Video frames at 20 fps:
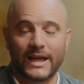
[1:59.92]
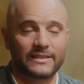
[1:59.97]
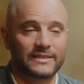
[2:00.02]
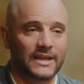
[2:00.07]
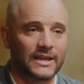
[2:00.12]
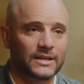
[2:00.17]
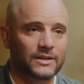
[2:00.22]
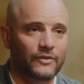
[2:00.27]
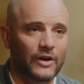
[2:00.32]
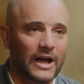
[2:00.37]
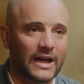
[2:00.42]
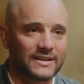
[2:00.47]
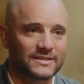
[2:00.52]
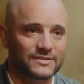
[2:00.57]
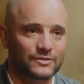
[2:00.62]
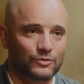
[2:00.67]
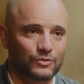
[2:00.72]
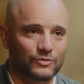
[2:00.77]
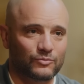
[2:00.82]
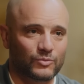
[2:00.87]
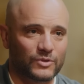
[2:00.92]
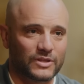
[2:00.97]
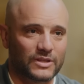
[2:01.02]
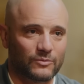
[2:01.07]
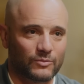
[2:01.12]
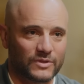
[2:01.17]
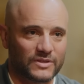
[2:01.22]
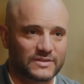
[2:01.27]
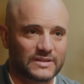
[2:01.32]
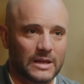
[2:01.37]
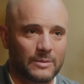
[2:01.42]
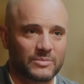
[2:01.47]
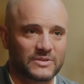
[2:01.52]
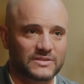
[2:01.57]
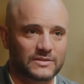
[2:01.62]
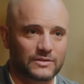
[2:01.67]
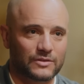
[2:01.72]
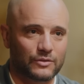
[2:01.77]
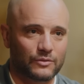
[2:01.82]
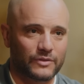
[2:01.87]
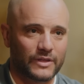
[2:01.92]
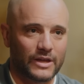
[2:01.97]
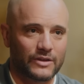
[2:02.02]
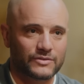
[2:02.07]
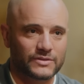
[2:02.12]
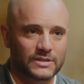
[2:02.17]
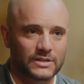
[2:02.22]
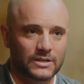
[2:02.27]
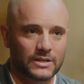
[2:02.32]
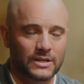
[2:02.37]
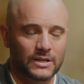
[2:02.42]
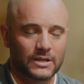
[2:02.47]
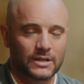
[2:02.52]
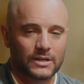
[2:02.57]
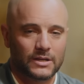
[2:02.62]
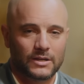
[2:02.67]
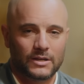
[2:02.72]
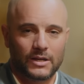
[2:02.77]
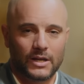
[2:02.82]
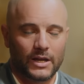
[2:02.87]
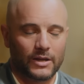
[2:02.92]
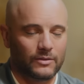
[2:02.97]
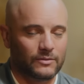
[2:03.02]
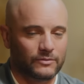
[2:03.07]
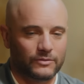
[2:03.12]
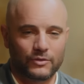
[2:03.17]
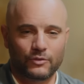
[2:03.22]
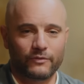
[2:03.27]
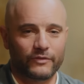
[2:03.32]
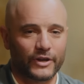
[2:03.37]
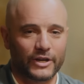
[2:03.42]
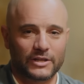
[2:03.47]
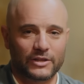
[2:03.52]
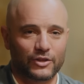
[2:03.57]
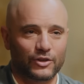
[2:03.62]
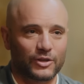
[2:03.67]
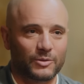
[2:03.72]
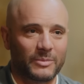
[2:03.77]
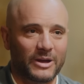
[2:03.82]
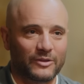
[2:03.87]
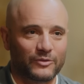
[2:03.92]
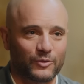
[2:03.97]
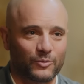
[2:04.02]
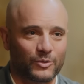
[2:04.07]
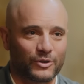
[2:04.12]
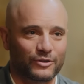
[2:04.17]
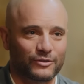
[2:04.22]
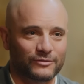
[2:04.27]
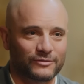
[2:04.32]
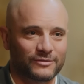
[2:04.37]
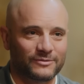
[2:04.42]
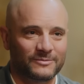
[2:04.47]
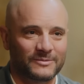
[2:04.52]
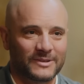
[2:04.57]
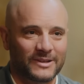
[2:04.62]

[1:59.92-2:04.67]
at the end of high school when this happens in 2000. I knew very little about the world